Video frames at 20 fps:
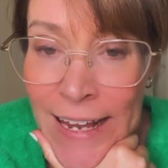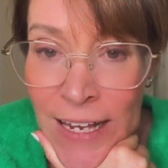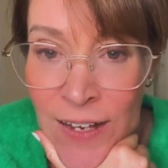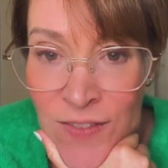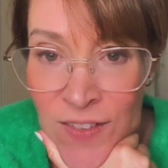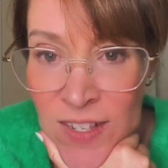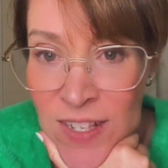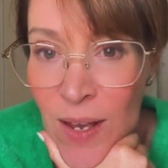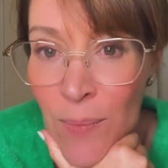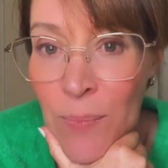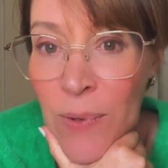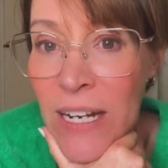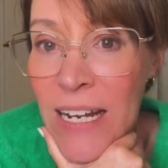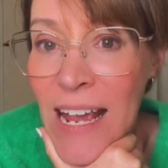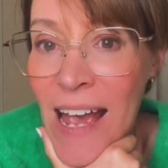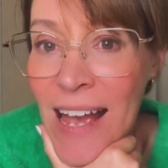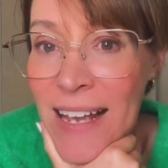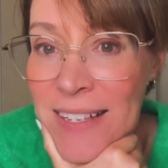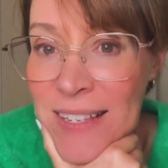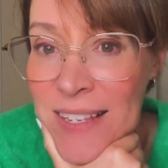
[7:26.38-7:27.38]
if
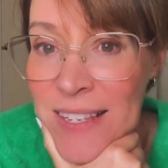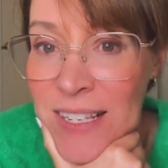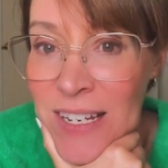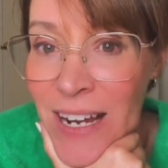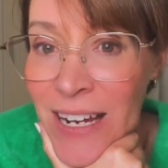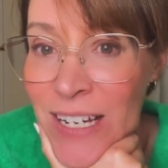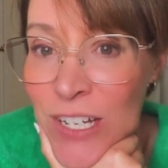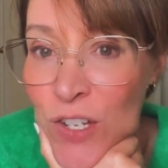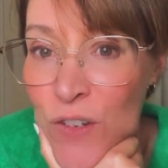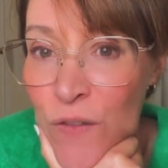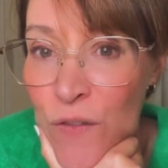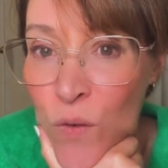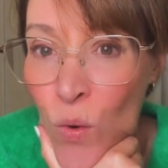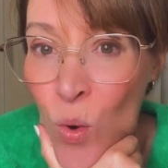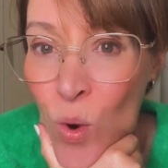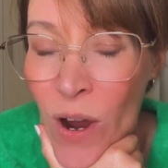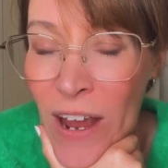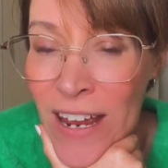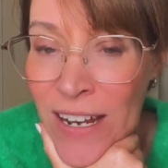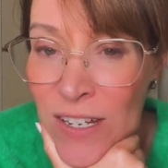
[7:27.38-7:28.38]
somebody has stage
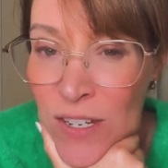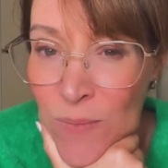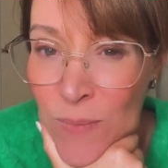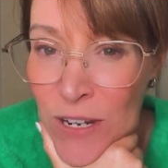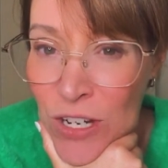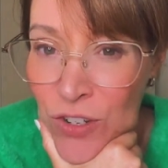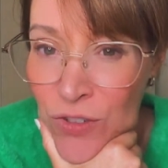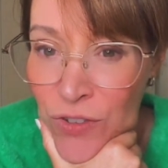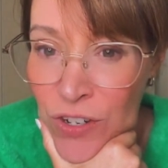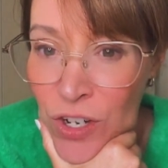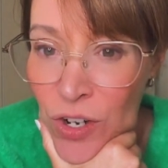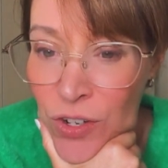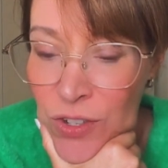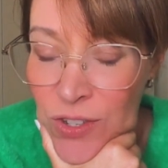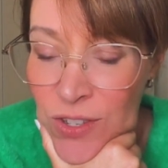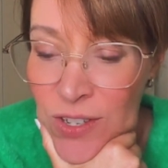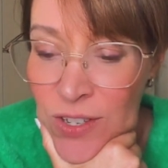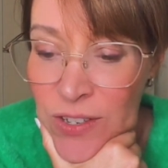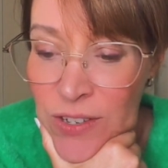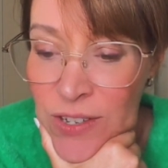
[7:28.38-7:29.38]
4
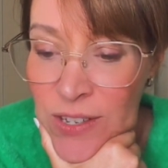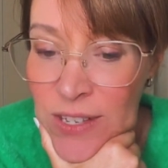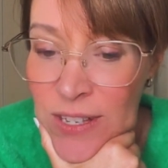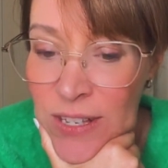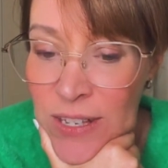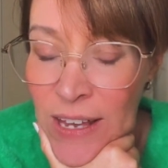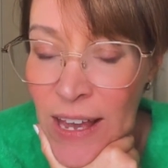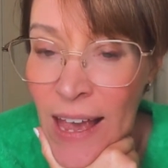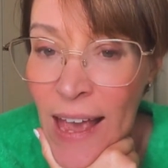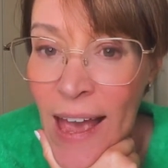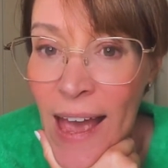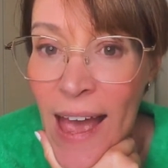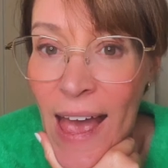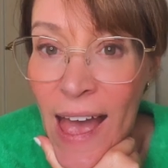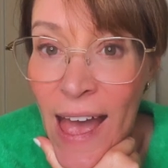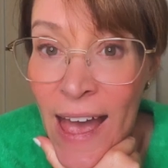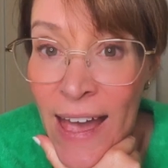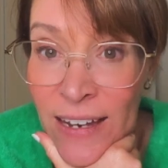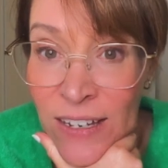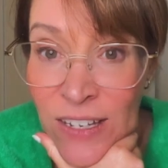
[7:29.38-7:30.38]
endometriosis
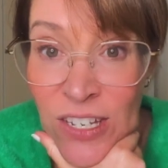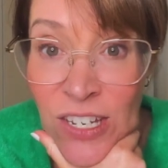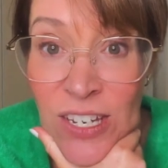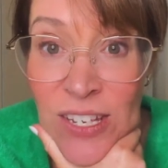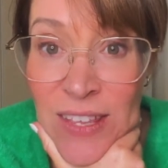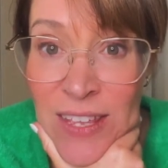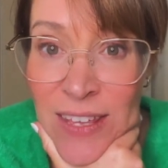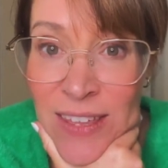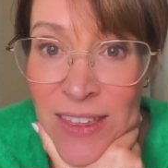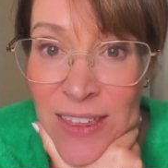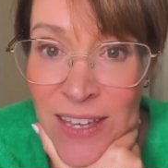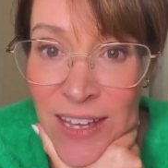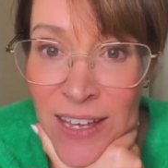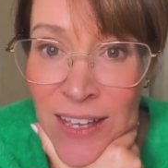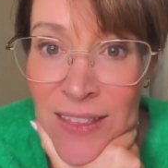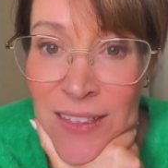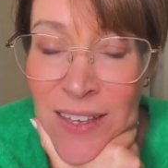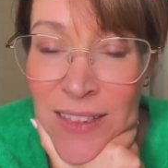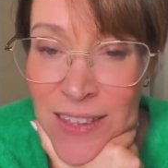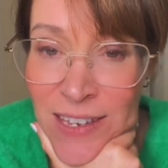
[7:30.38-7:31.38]
and the
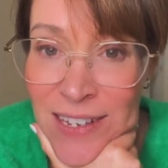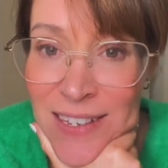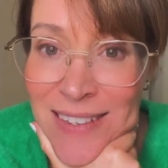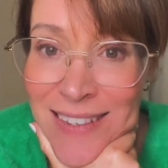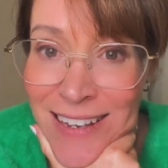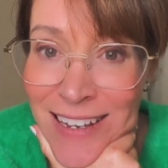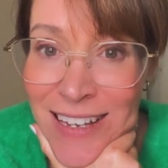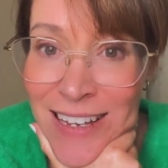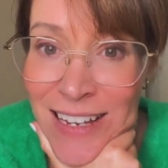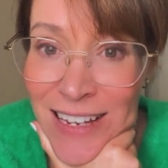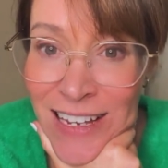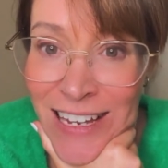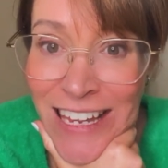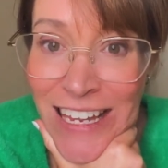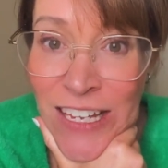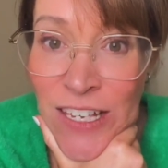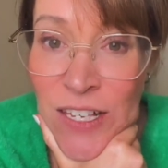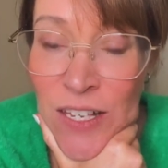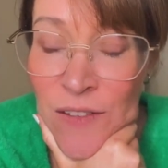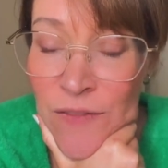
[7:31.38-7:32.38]
thing that they're seeking
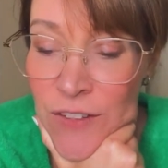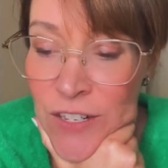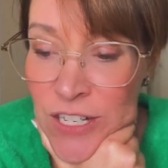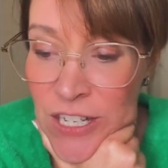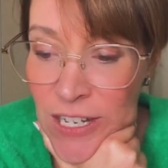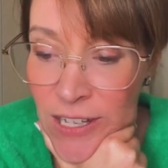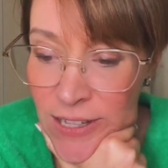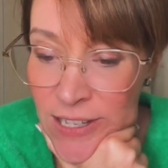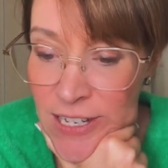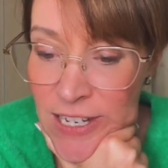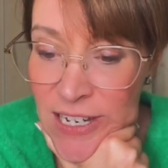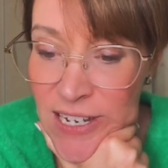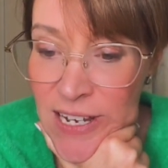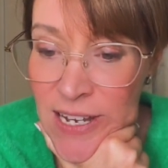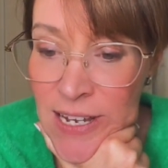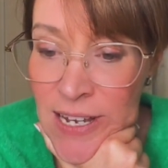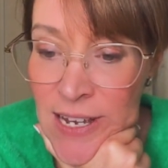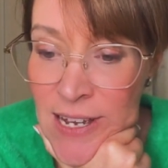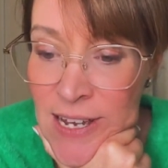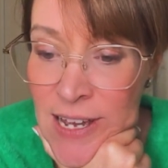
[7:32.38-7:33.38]
is
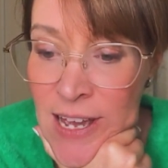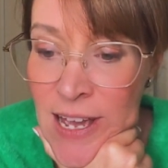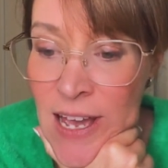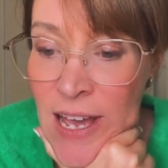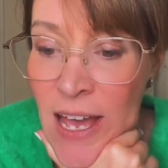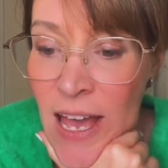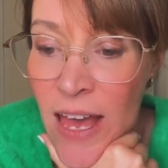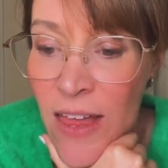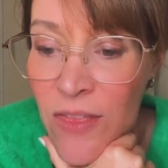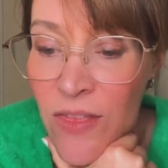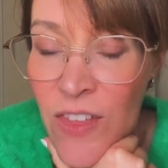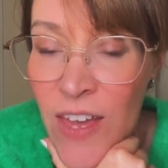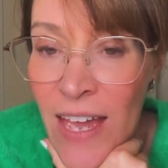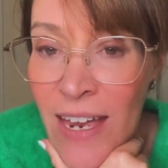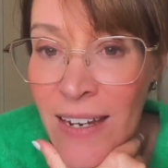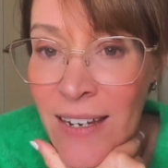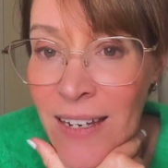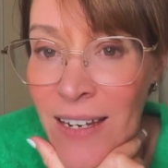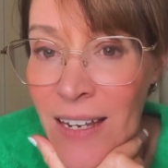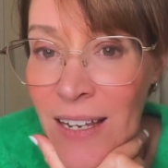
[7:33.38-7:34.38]
fertility,
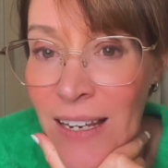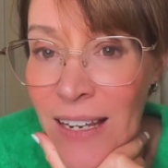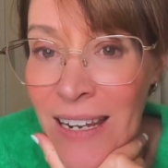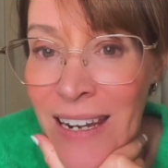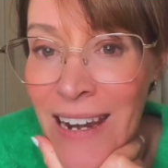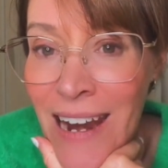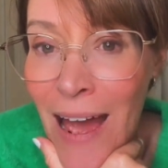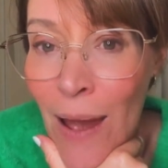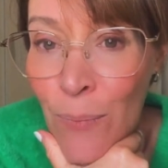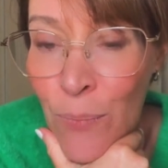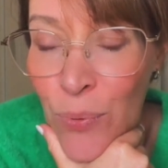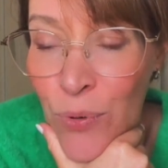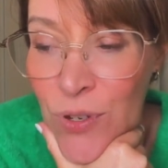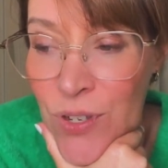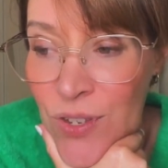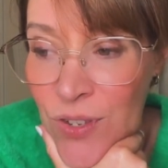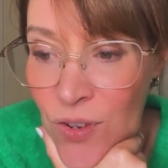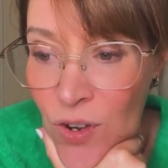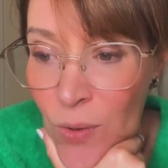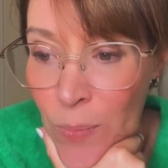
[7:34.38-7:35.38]
then
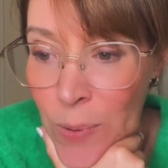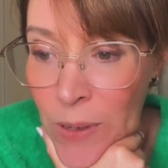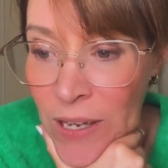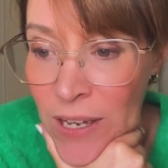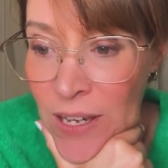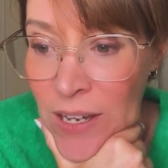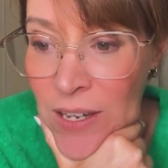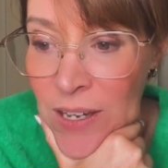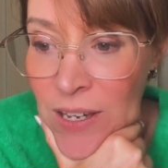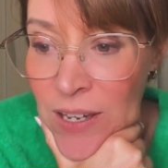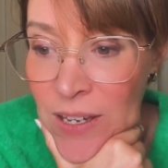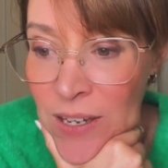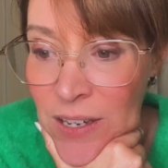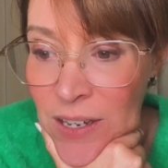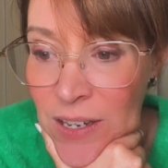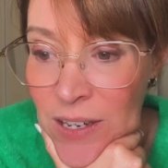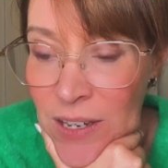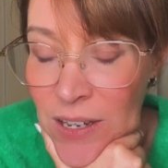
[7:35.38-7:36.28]
laparoscopic